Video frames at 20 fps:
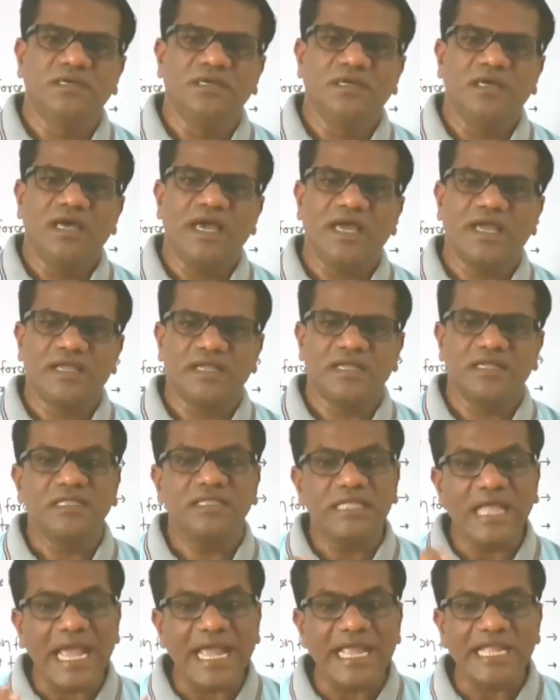and
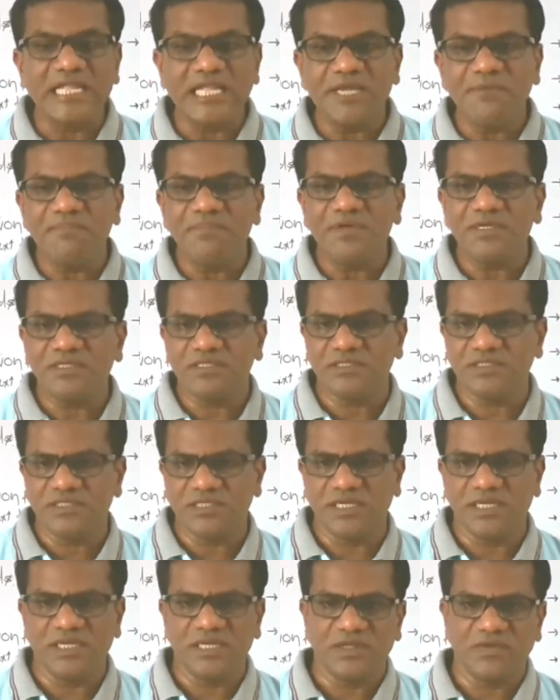
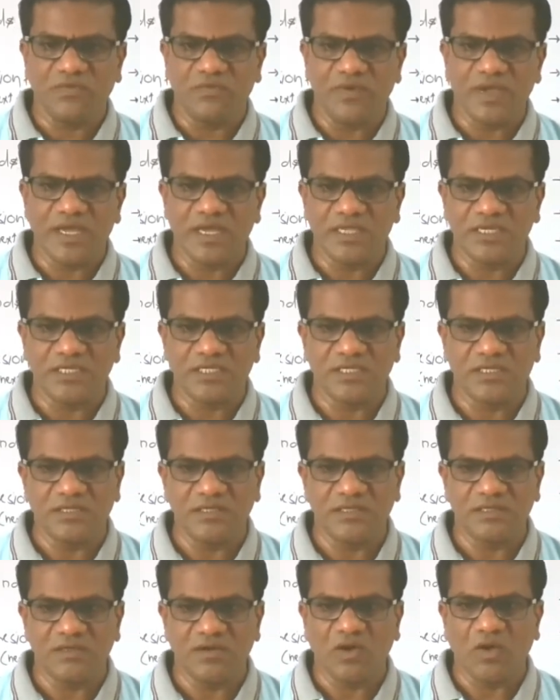90% weight
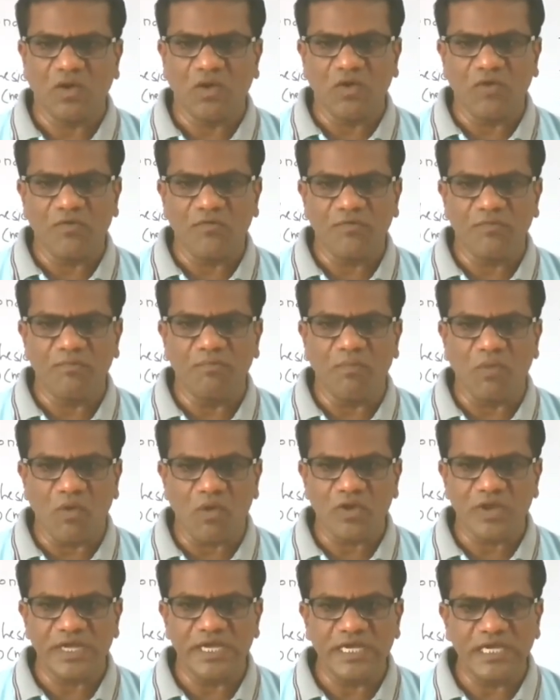of
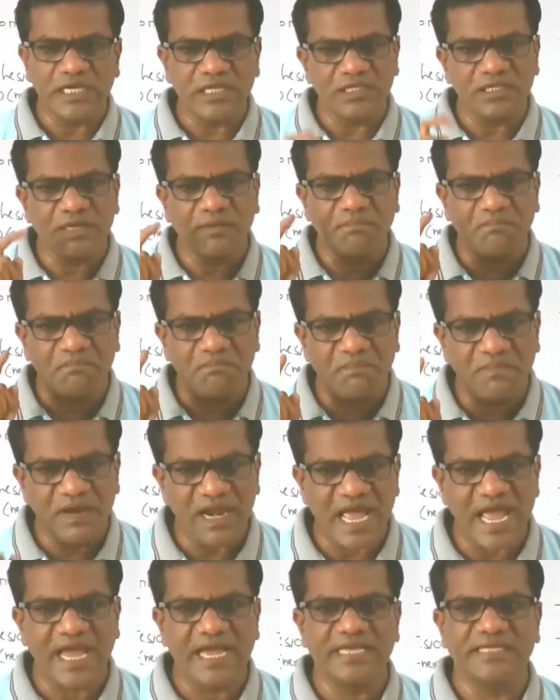body in the
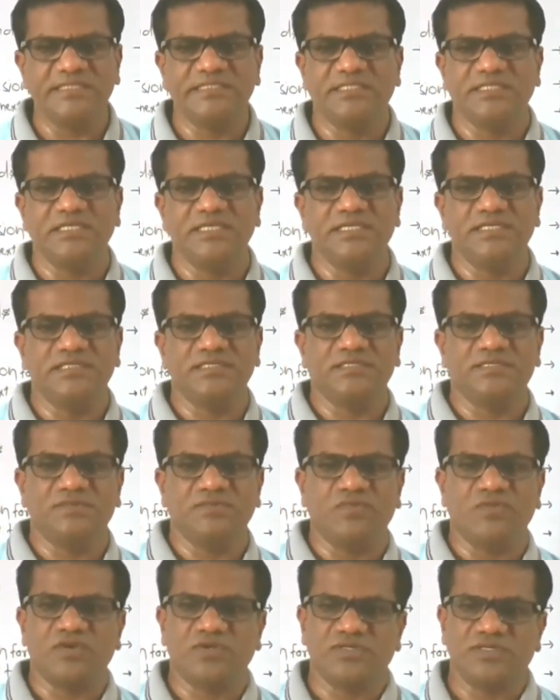plants is
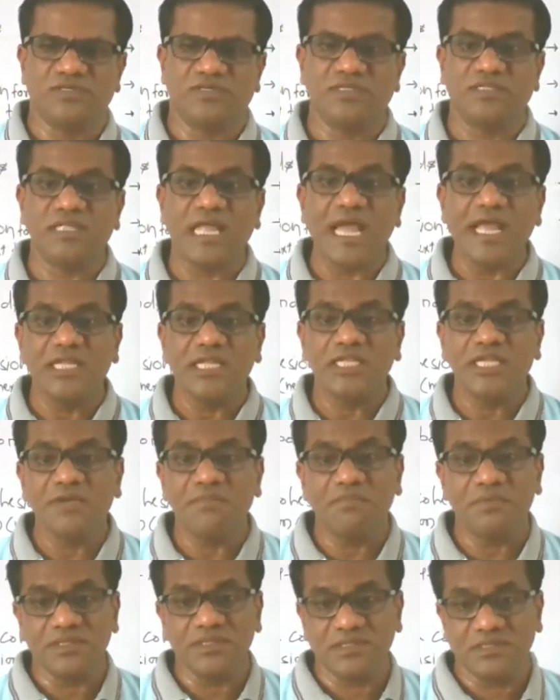water,
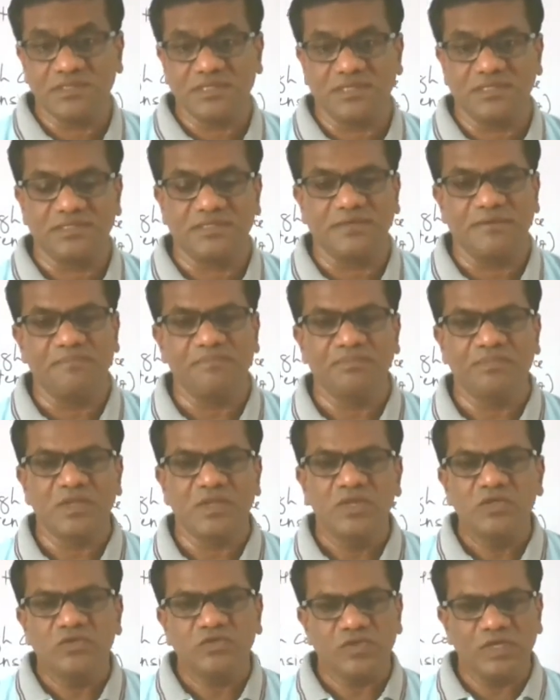90%.
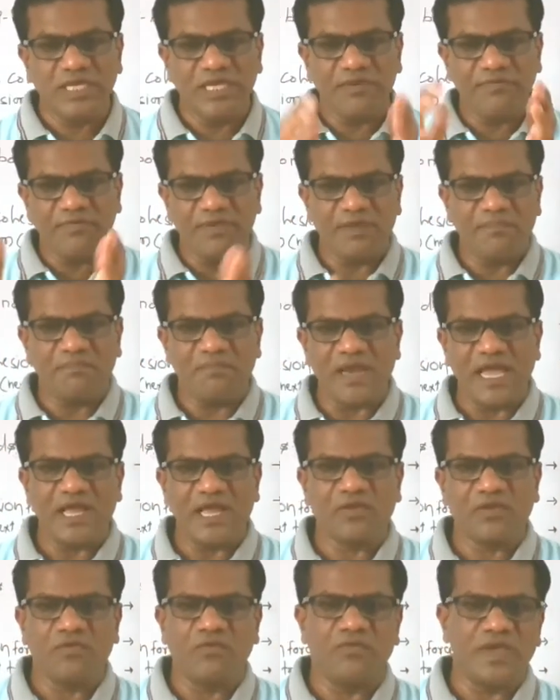So if a
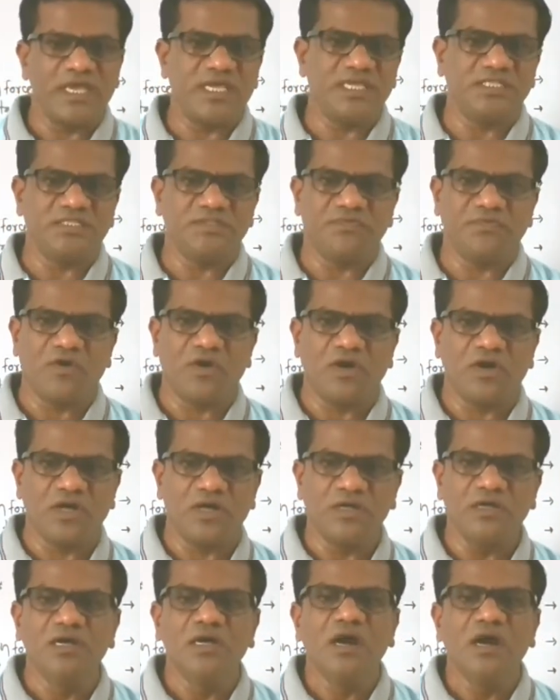plant weighs
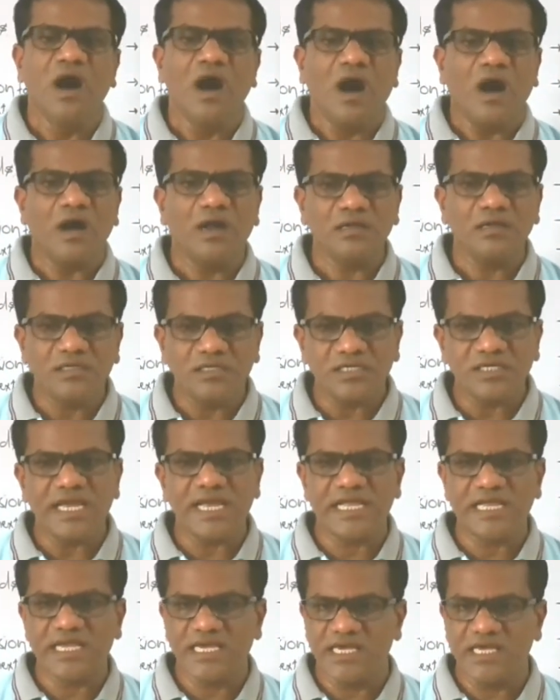for
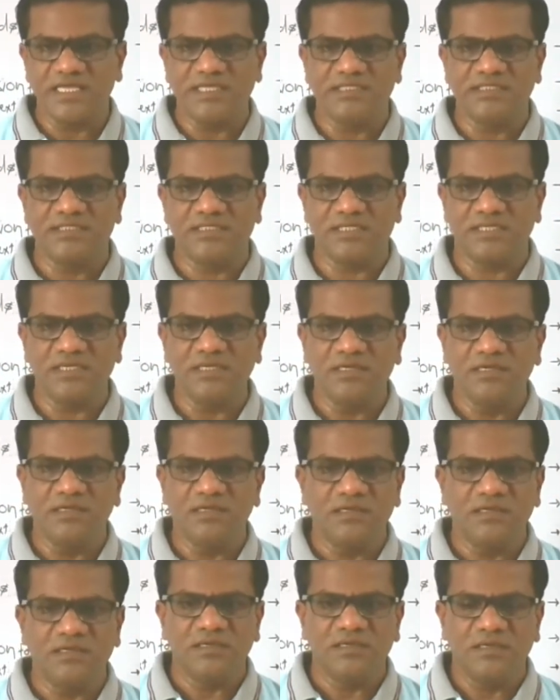100
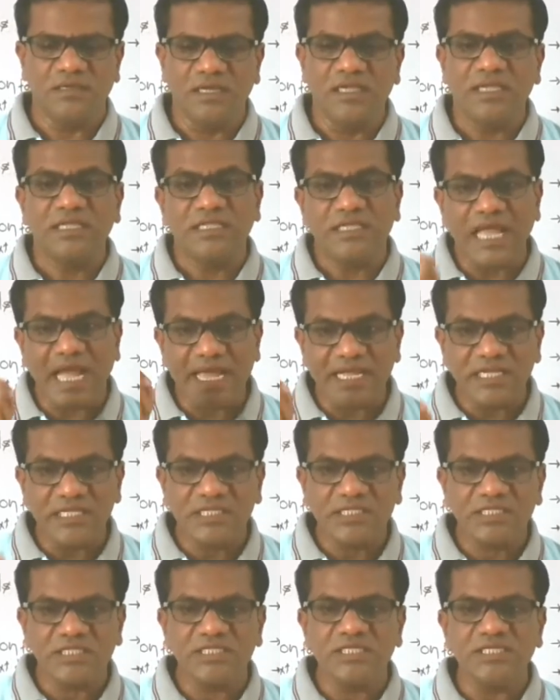kg,
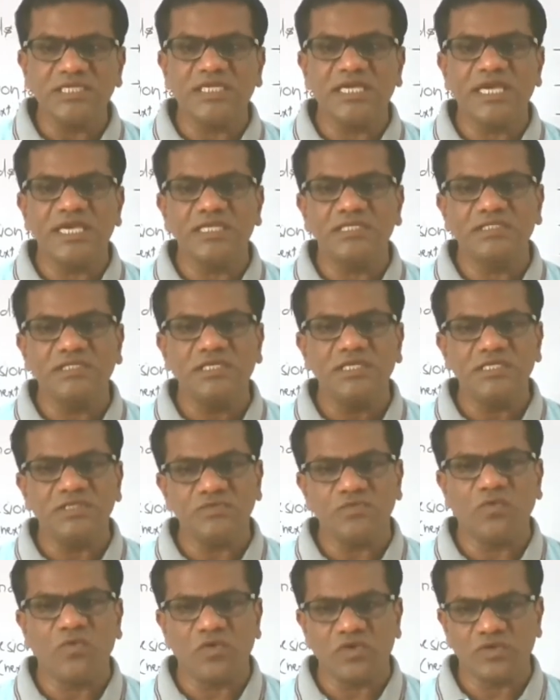90 kg
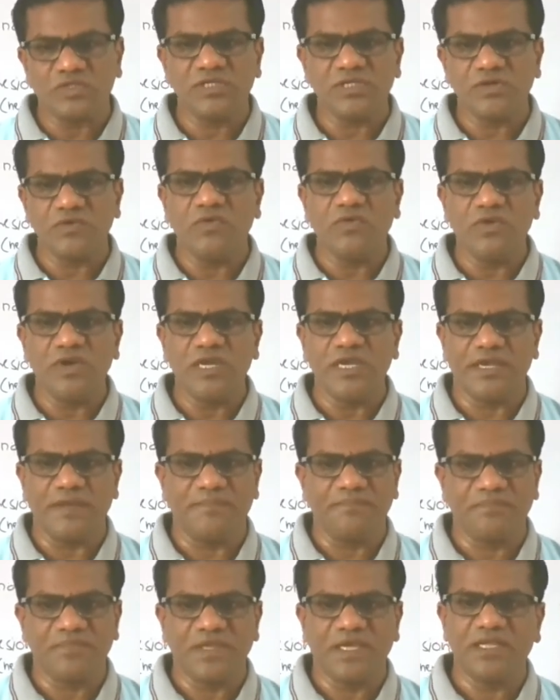is water
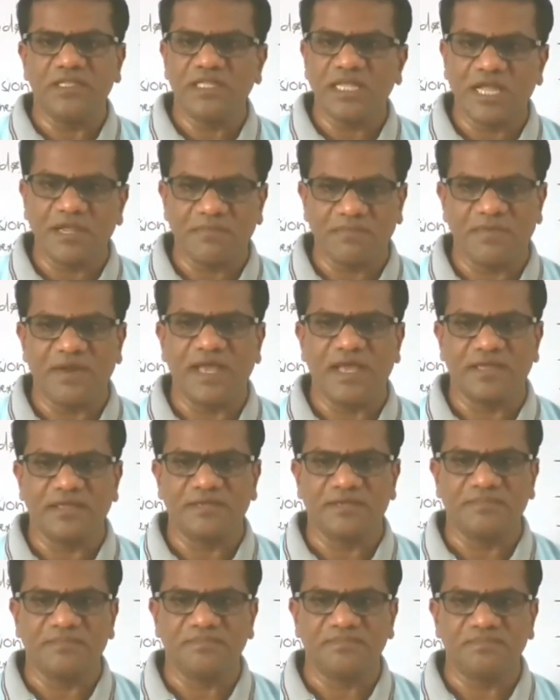only in that
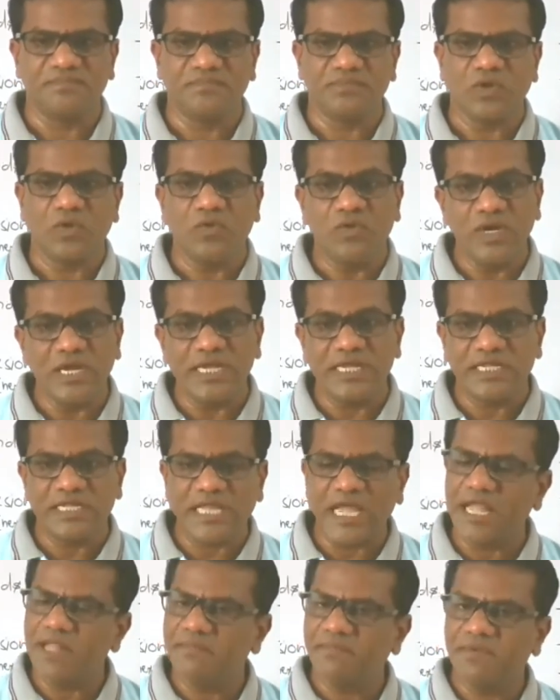plant, only
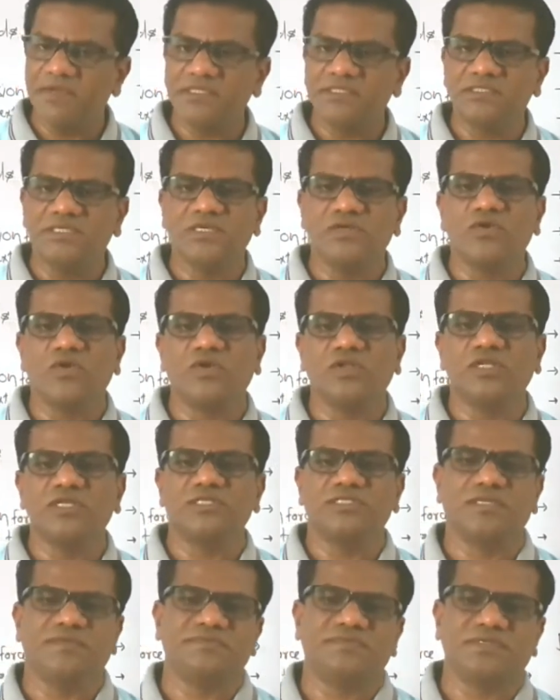10% other
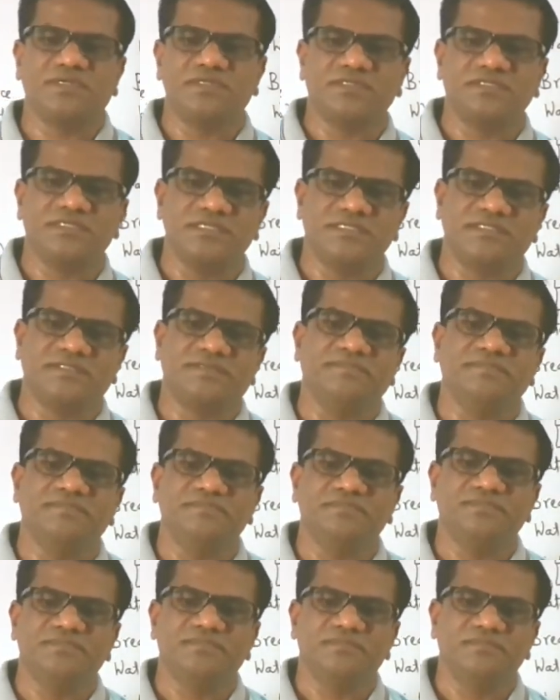substances.
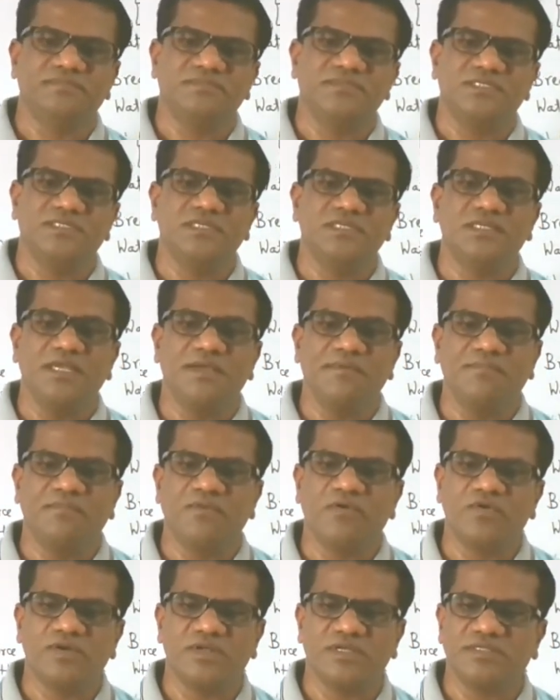See the
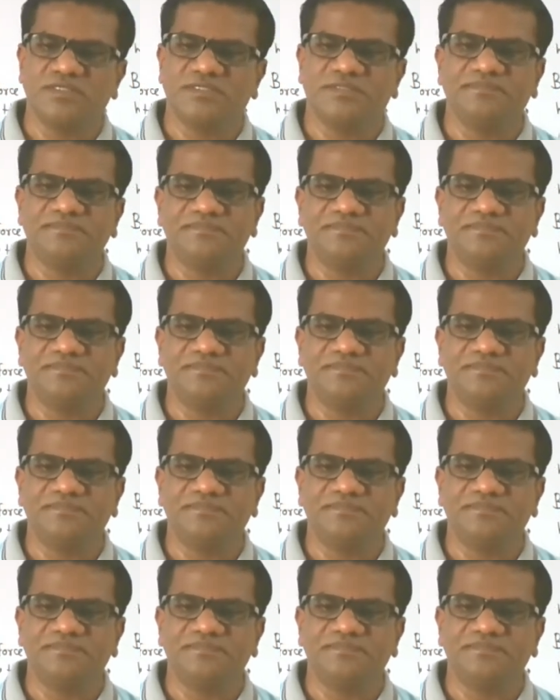importance.